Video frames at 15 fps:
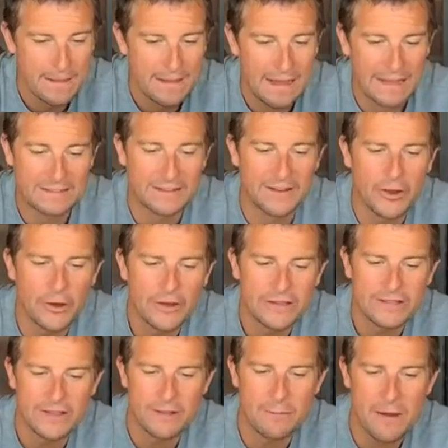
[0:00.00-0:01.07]
As the
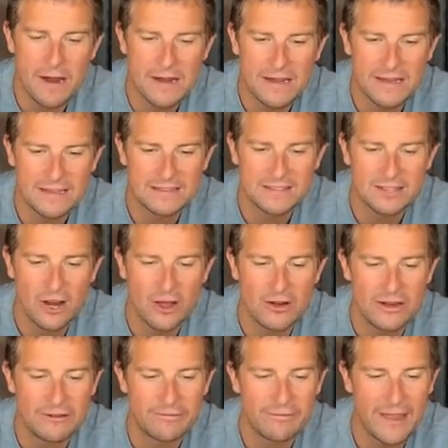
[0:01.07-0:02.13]
noise of the monkeys
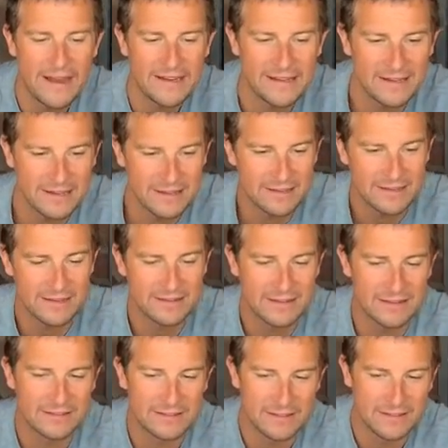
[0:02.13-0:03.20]
slowly faded into the
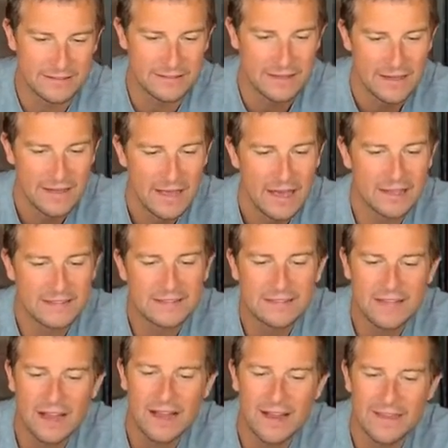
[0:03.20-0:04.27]
distance, a
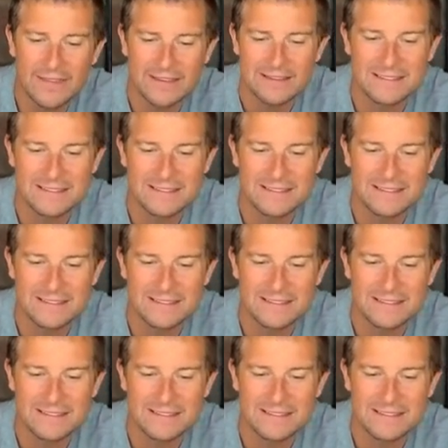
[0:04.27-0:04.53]
sigh that